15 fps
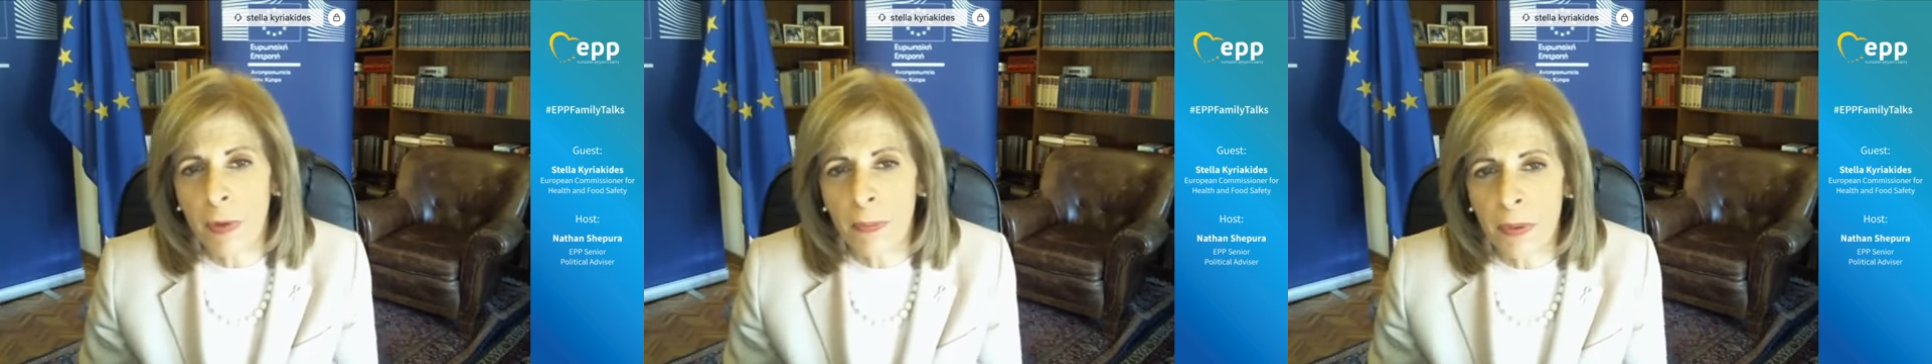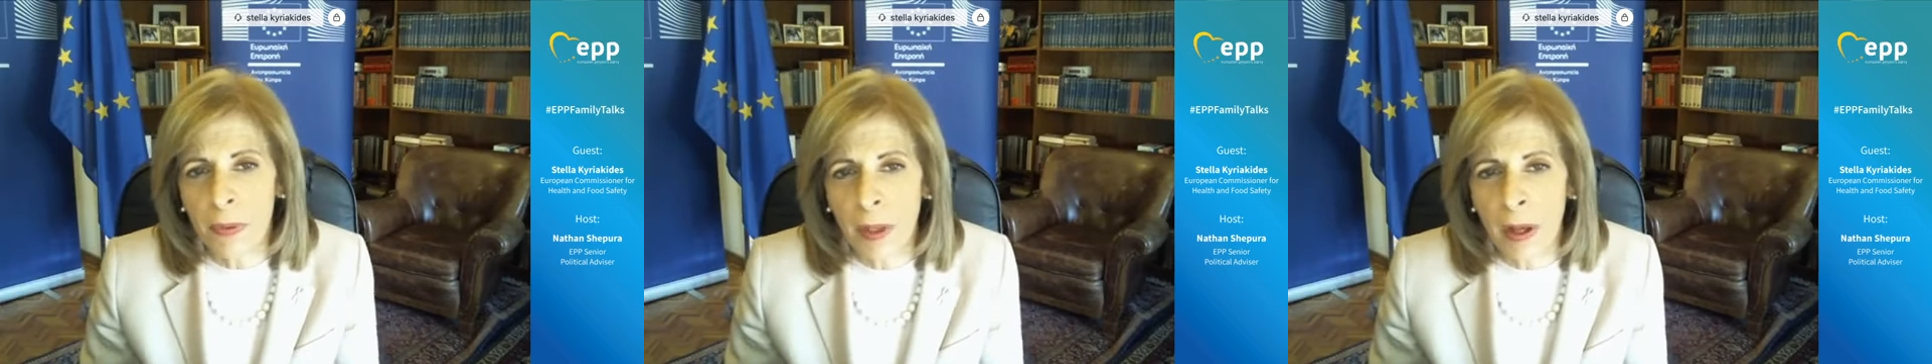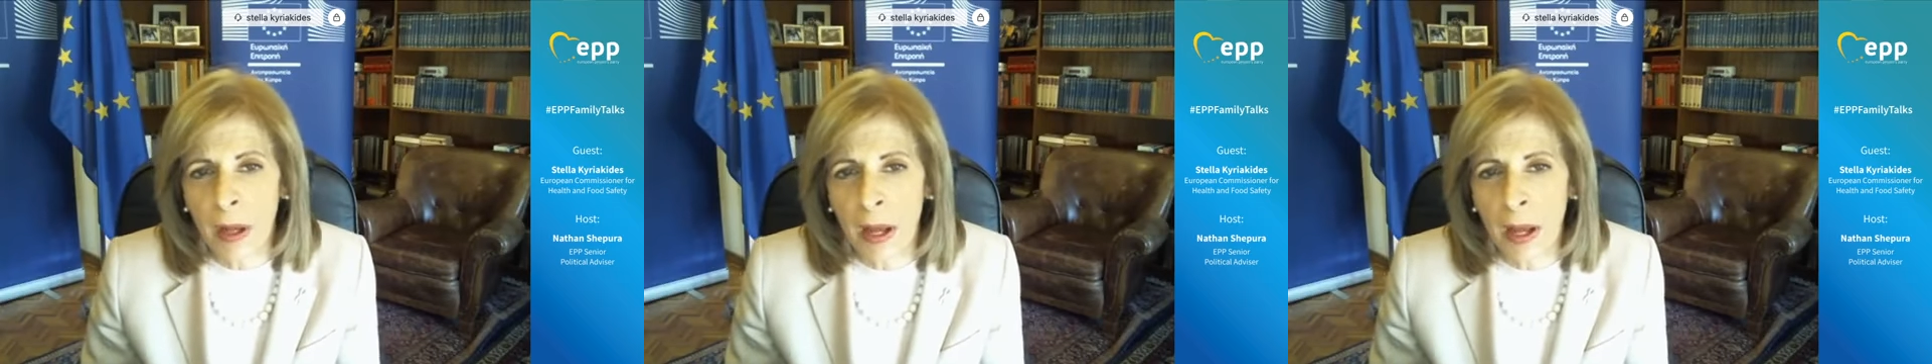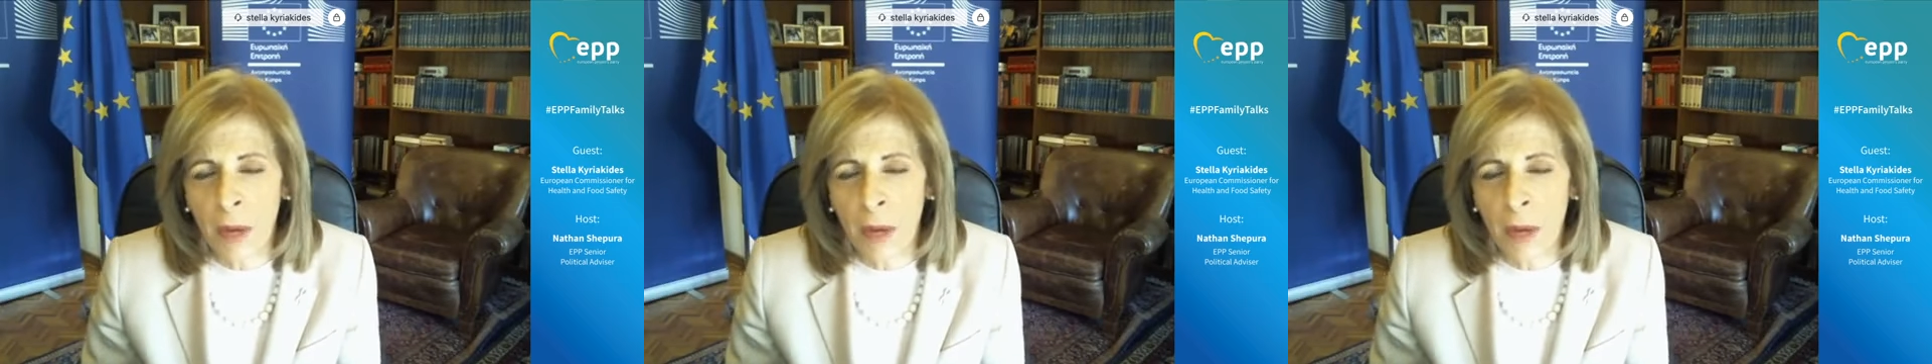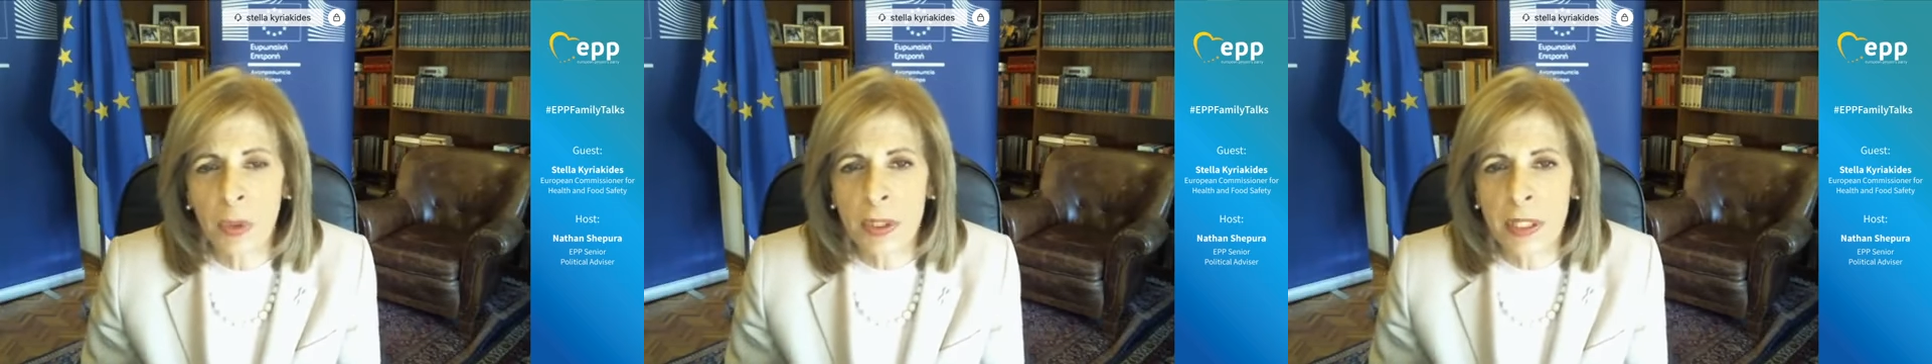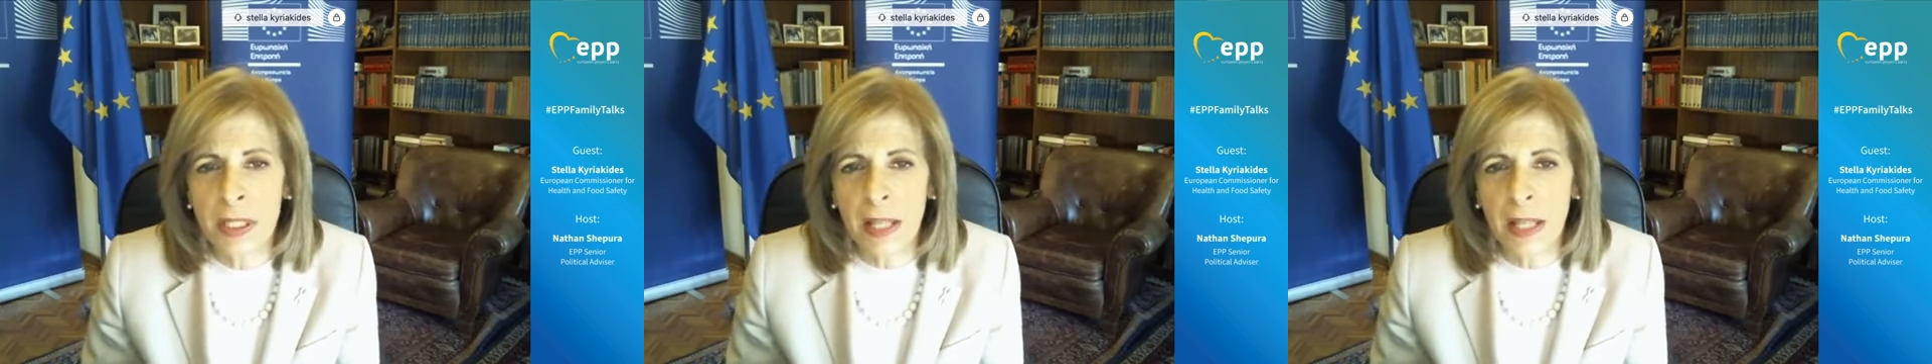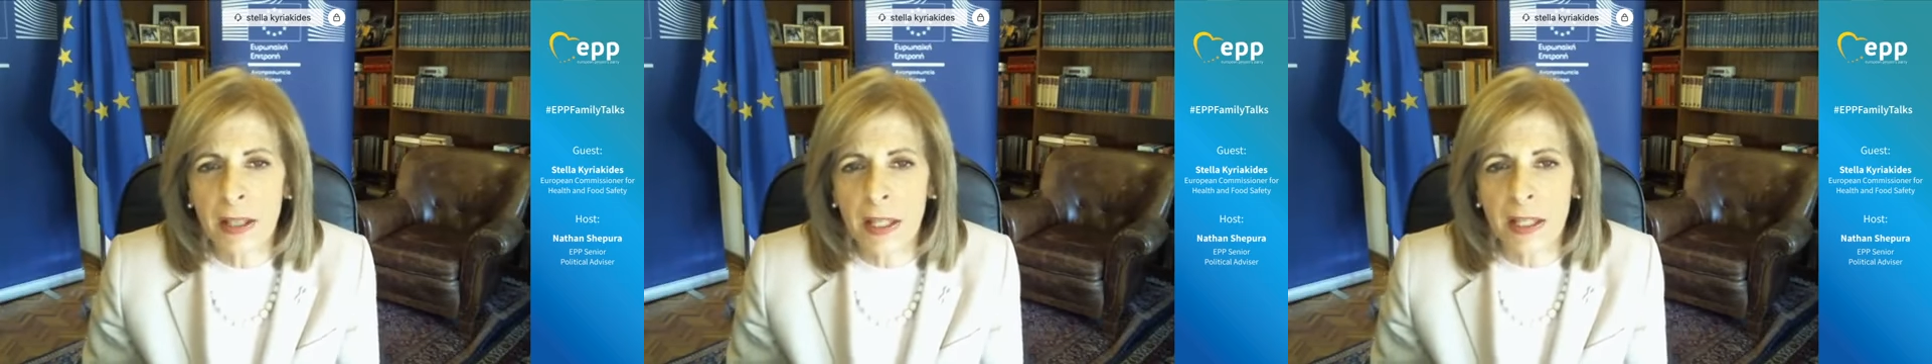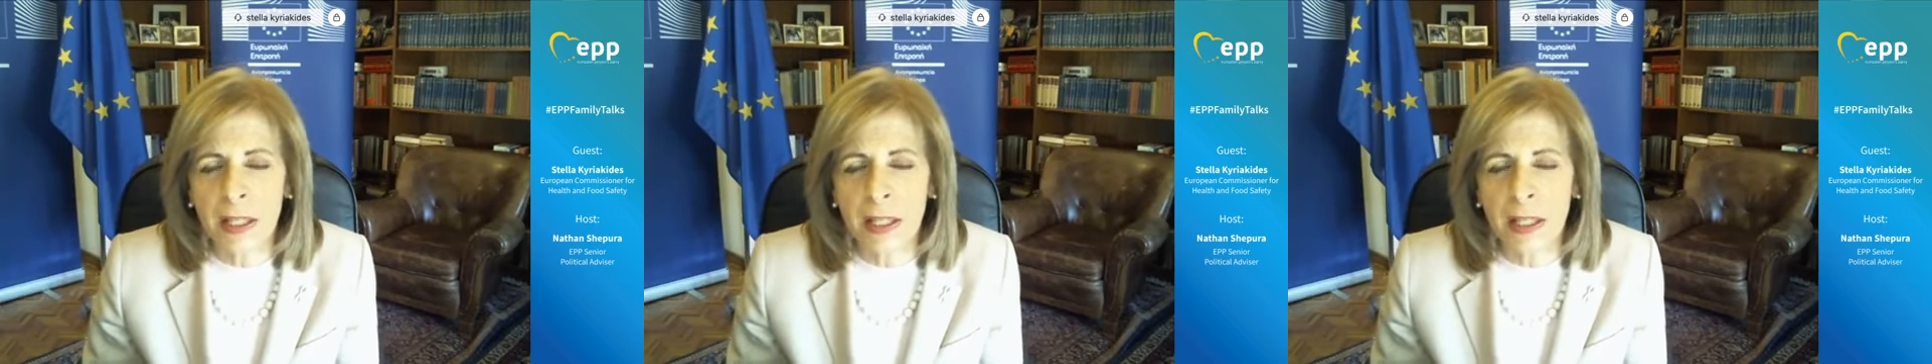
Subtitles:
I would say this, that